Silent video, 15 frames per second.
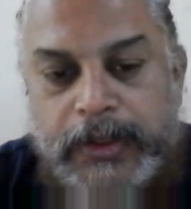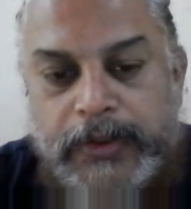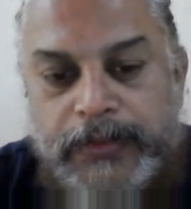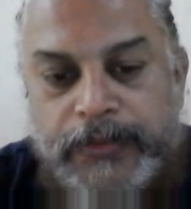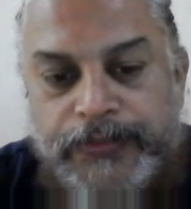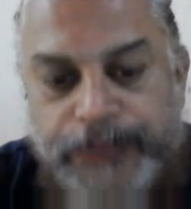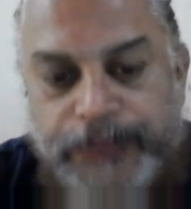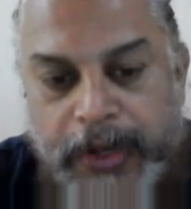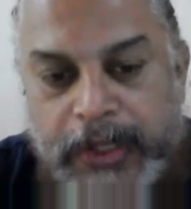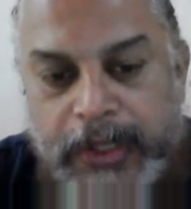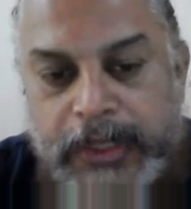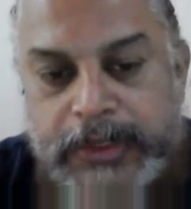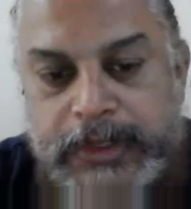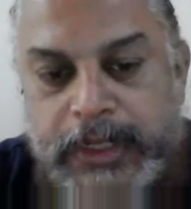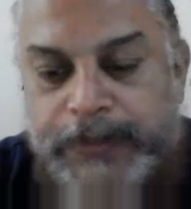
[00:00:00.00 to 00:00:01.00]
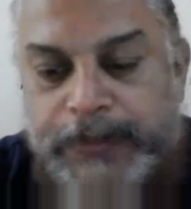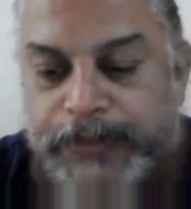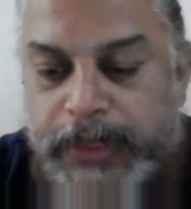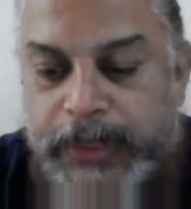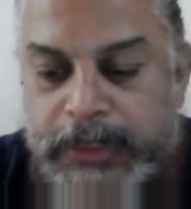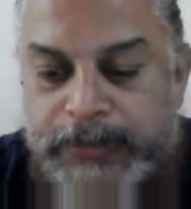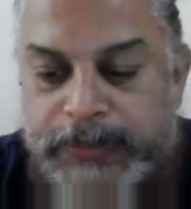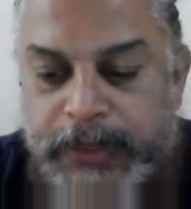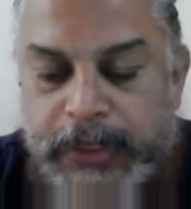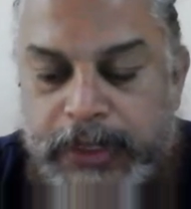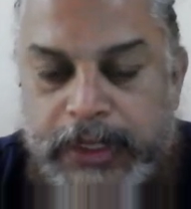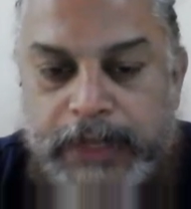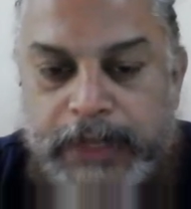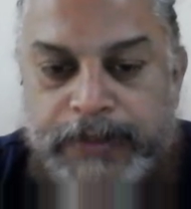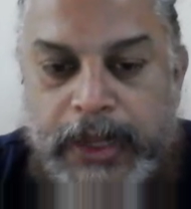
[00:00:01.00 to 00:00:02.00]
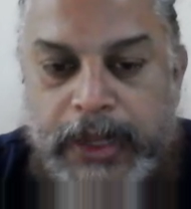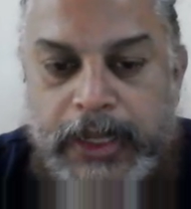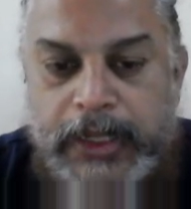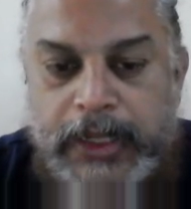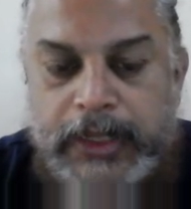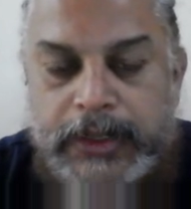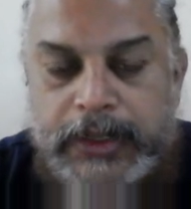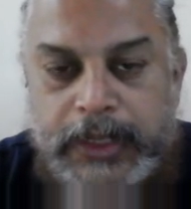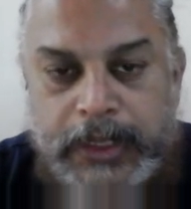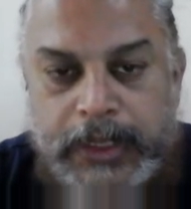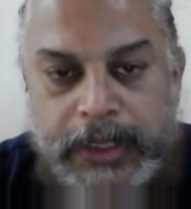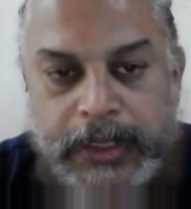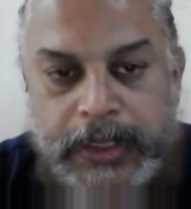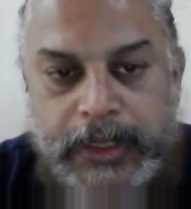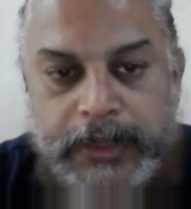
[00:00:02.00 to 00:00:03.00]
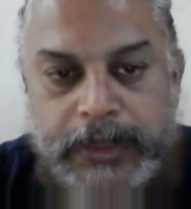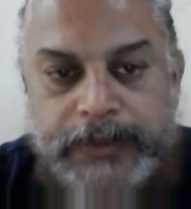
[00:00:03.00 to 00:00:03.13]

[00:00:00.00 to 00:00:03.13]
final step is being done by the kidney.